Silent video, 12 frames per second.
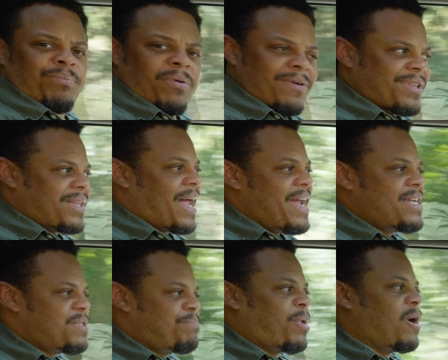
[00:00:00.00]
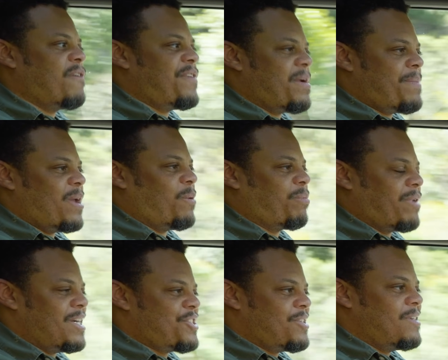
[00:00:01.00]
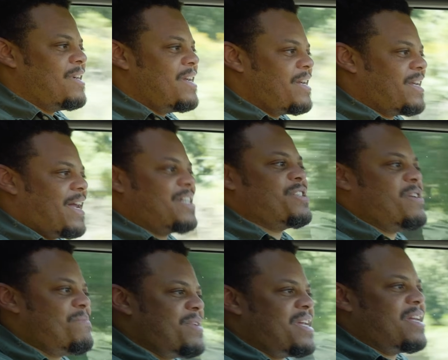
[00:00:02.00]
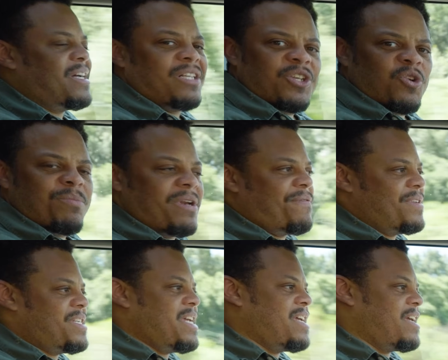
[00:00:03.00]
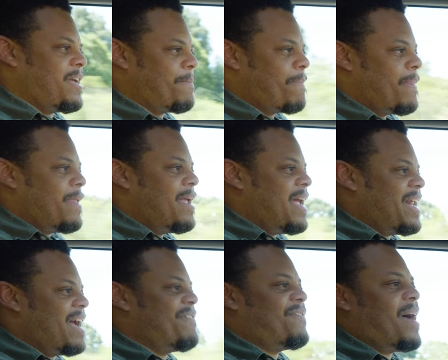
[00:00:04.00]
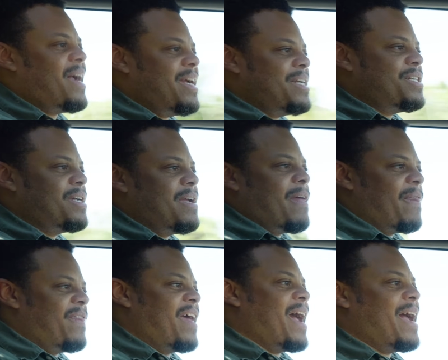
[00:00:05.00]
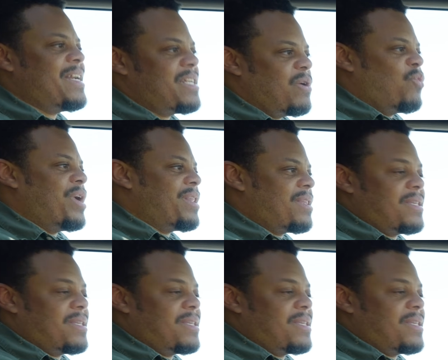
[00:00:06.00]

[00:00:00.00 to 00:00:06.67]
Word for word: precise, perfect pedal pressure can actually be a little bit fatiguing. And I find that with